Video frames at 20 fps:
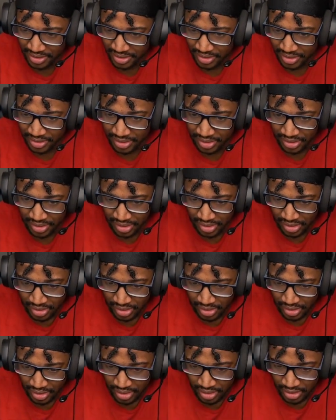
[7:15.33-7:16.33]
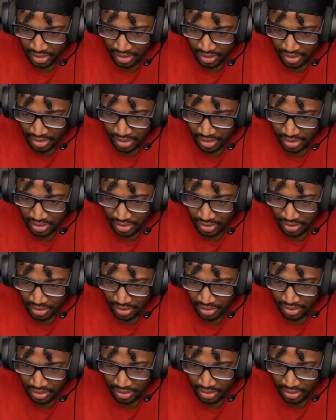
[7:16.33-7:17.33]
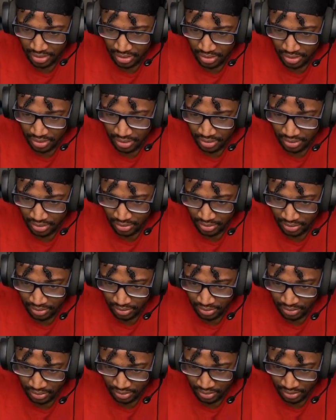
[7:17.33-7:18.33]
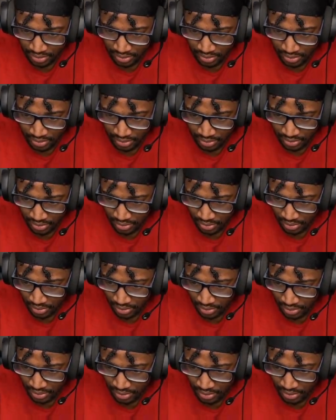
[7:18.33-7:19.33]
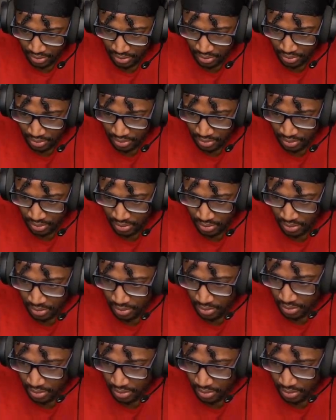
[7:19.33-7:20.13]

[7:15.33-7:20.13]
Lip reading: Nothing is said.